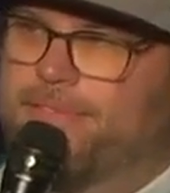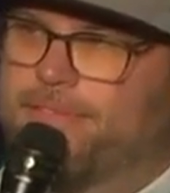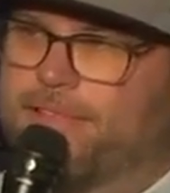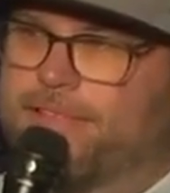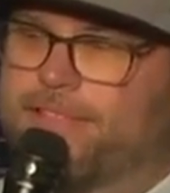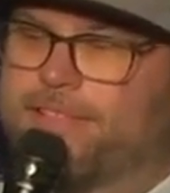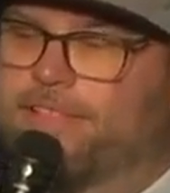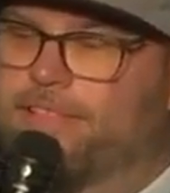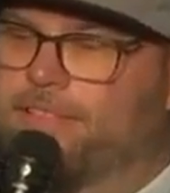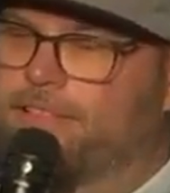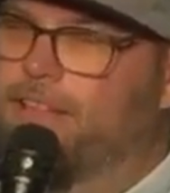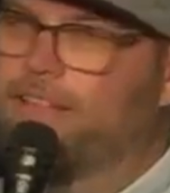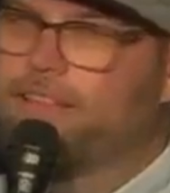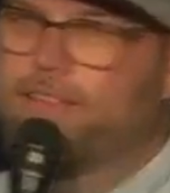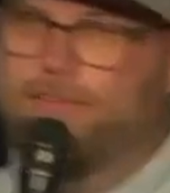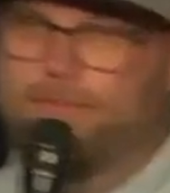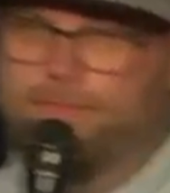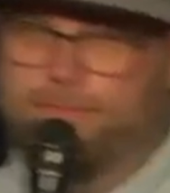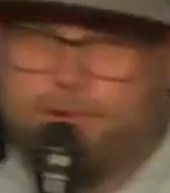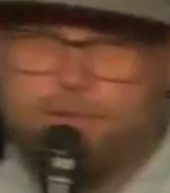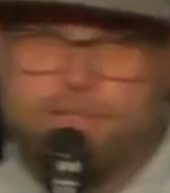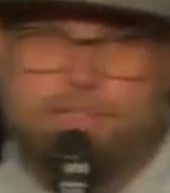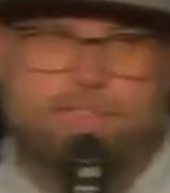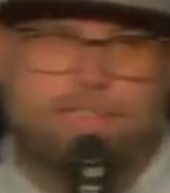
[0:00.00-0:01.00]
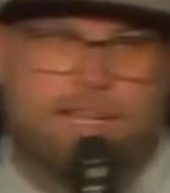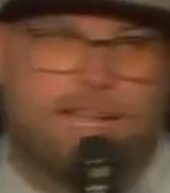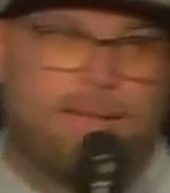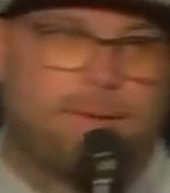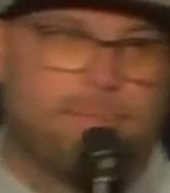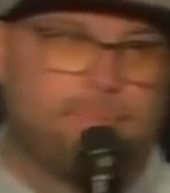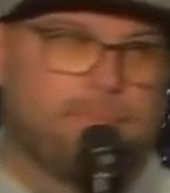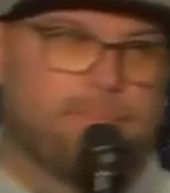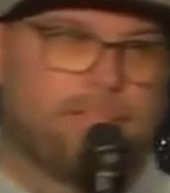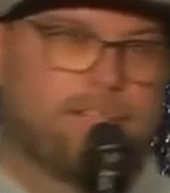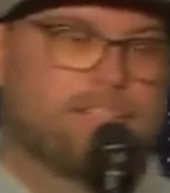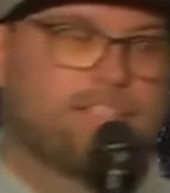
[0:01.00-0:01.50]
This is not the first
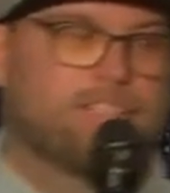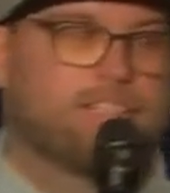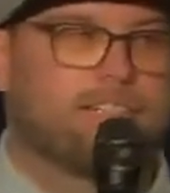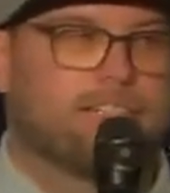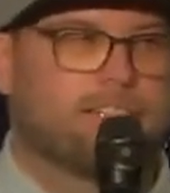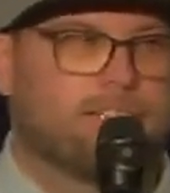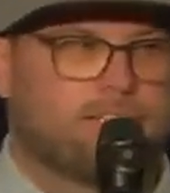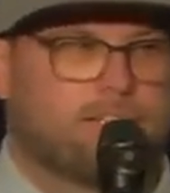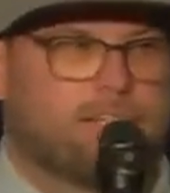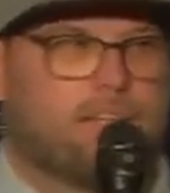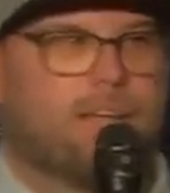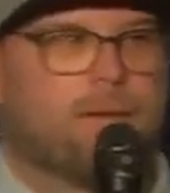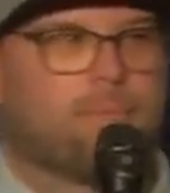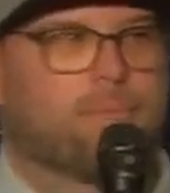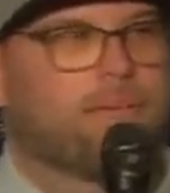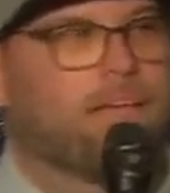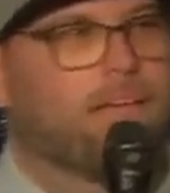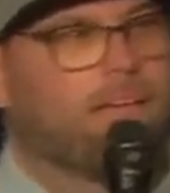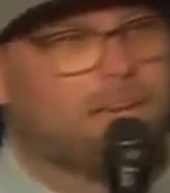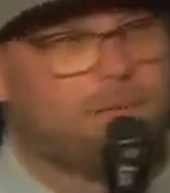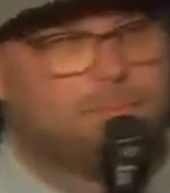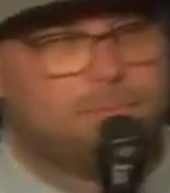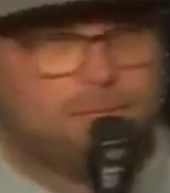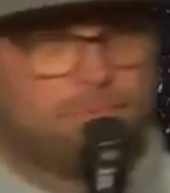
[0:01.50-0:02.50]
time that she has taught me how to